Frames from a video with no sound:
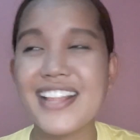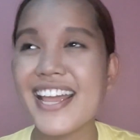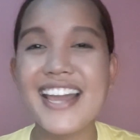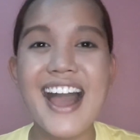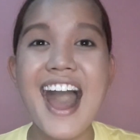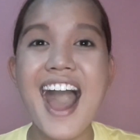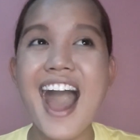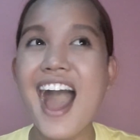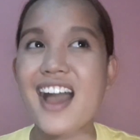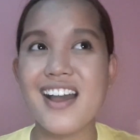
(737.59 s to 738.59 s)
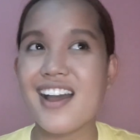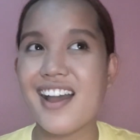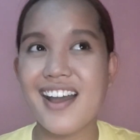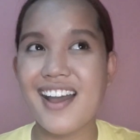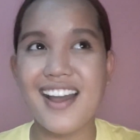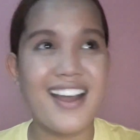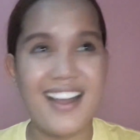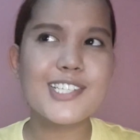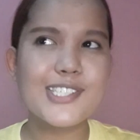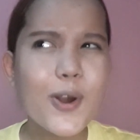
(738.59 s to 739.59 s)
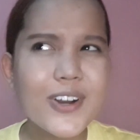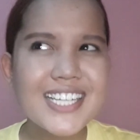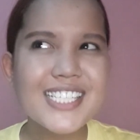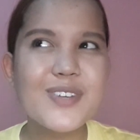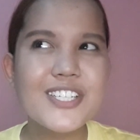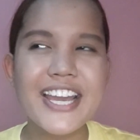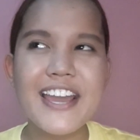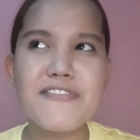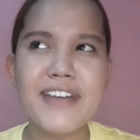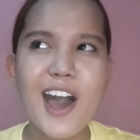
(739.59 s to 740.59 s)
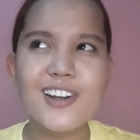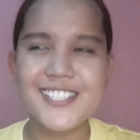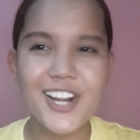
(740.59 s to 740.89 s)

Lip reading: Like, the stories which I have found,